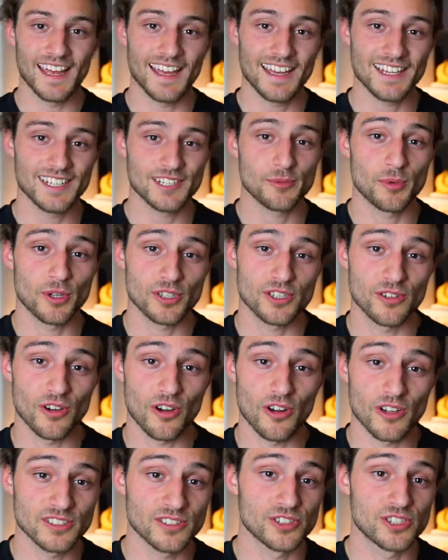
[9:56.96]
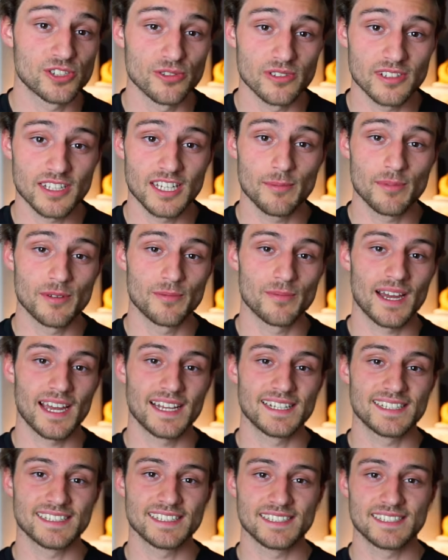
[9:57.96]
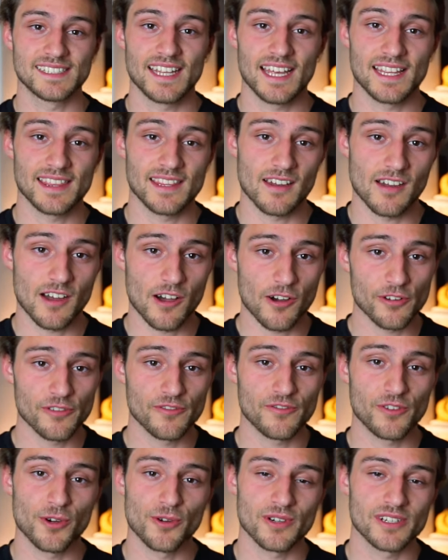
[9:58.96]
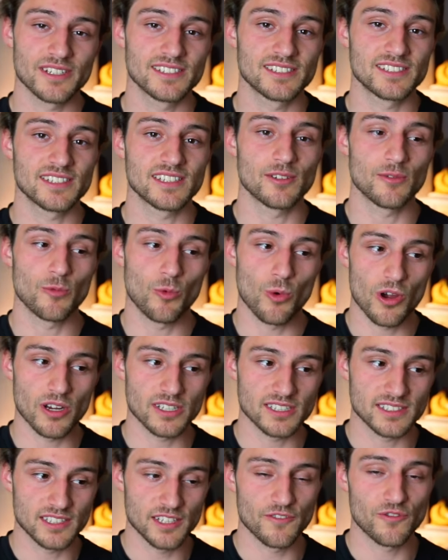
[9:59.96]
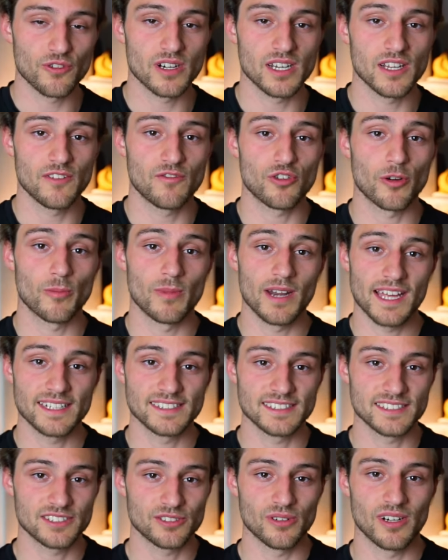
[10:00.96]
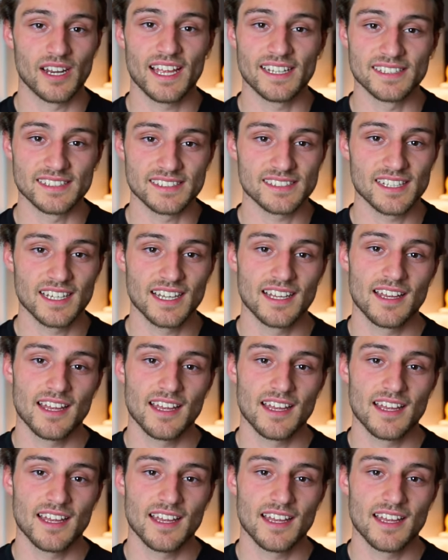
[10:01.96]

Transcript: And And what you also should keep in mind is that the autofocus works differently from lens to lens.